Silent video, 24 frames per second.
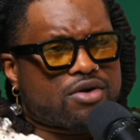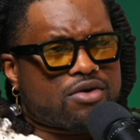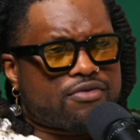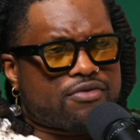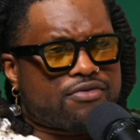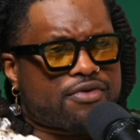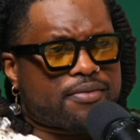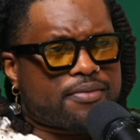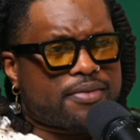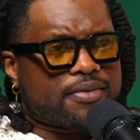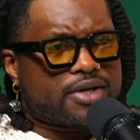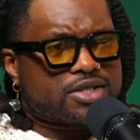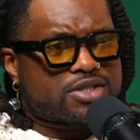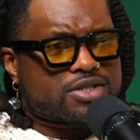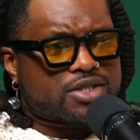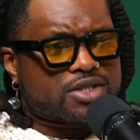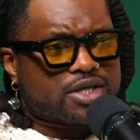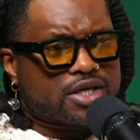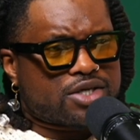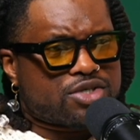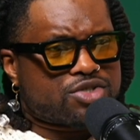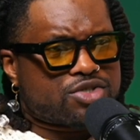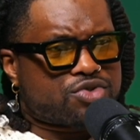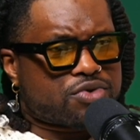From his
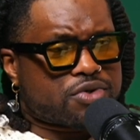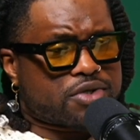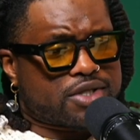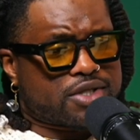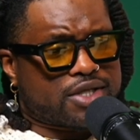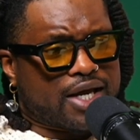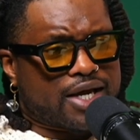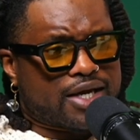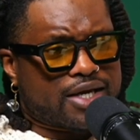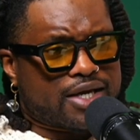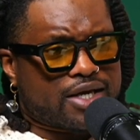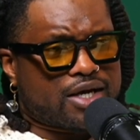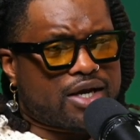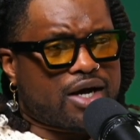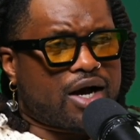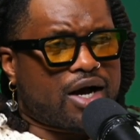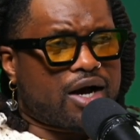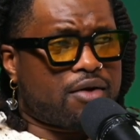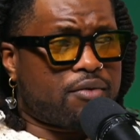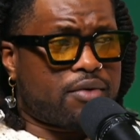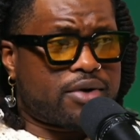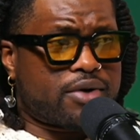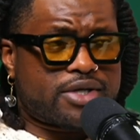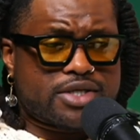injury that he
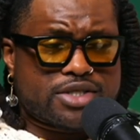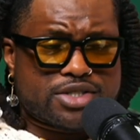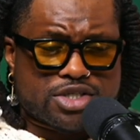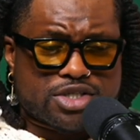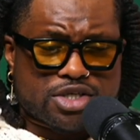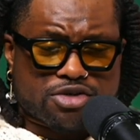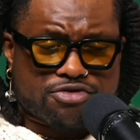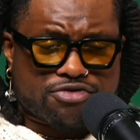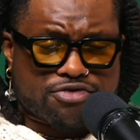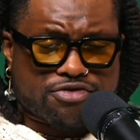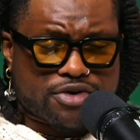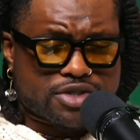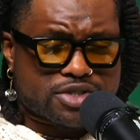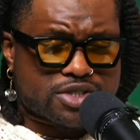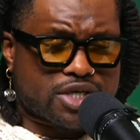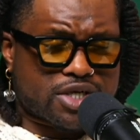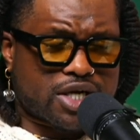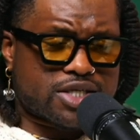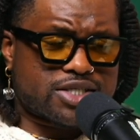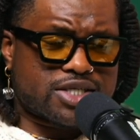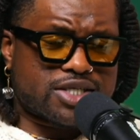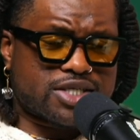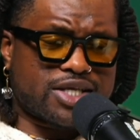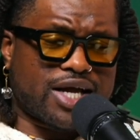got when he just first
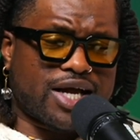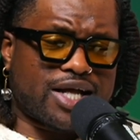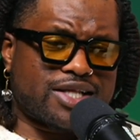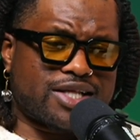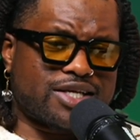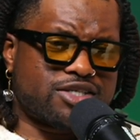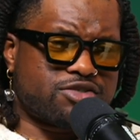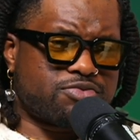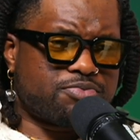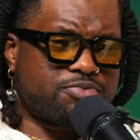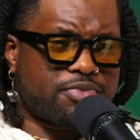got to Dallas.